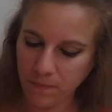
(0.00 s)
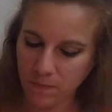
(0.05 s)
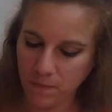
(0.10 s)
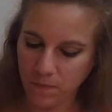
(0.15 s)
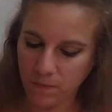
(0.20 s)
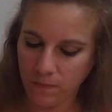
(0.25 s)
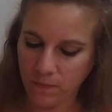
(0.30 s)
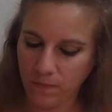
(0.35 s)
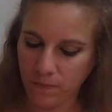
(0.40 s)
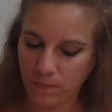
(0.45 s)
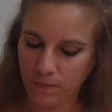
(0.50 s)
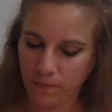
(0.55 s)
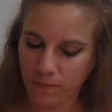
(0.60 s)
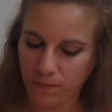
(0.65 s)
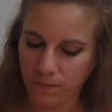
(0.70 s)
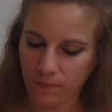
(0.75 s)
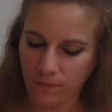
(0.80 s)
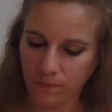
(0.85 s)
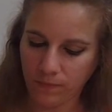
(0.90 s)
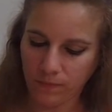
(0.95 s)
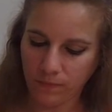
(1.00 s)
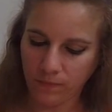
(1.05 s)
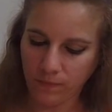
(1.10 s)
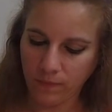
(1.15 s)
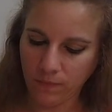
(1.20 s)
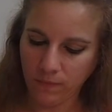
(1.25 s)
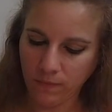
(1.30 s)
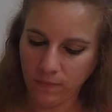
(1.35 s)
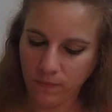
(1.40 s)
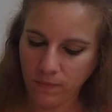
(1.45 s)

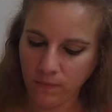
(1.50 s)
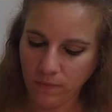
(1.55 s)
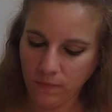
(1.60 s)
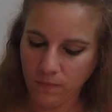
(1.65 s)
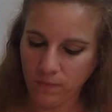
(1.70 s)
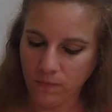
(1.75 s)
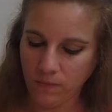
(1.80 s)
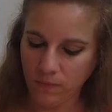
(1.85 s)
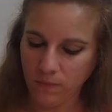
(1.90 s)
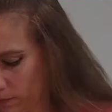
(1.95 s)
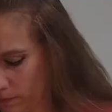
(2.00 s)
[no speech]